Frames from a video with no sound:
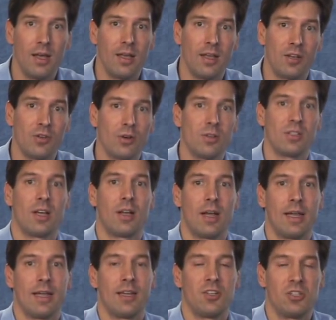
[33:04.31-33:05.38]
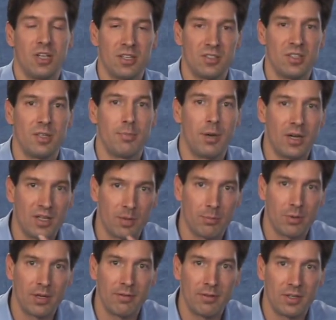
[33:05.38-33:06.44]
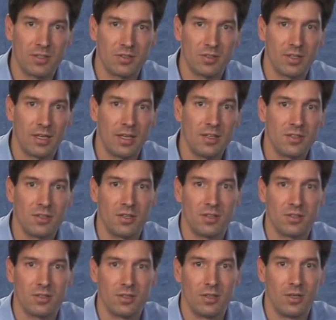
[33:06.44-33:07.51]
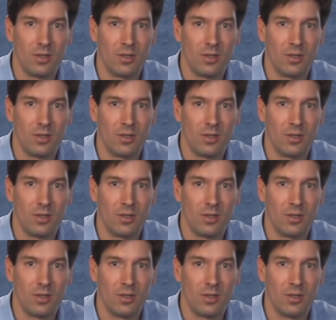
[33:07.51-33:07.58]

It turns out I had just debugged a previous instance